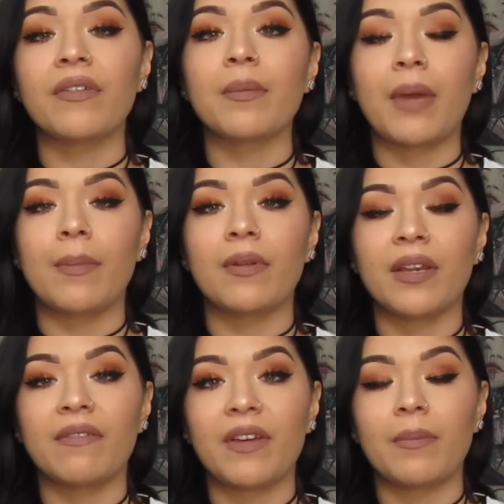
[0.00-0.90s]
the
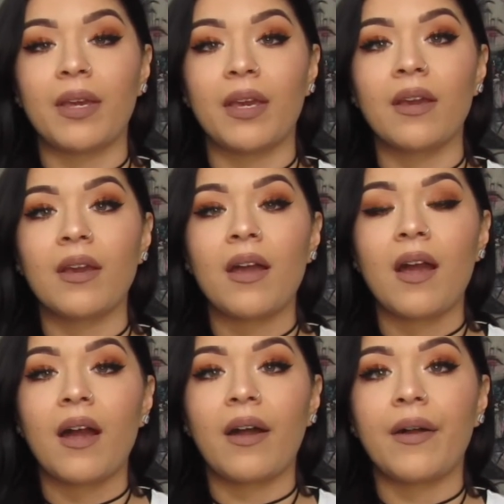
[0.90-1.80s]
Maybelline Fit Me
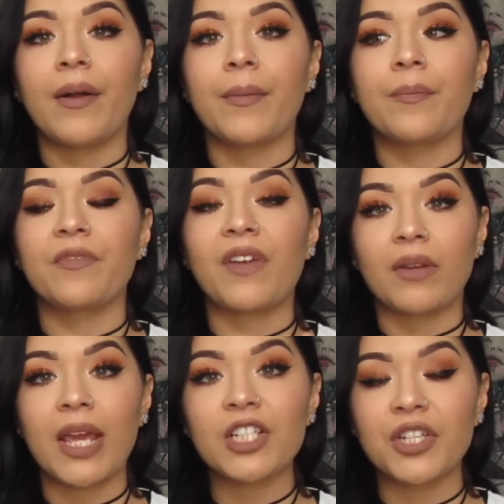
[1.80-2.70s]

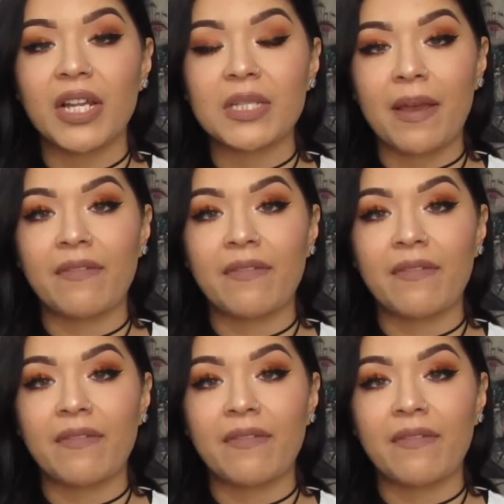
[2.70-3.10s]
foundation. It's my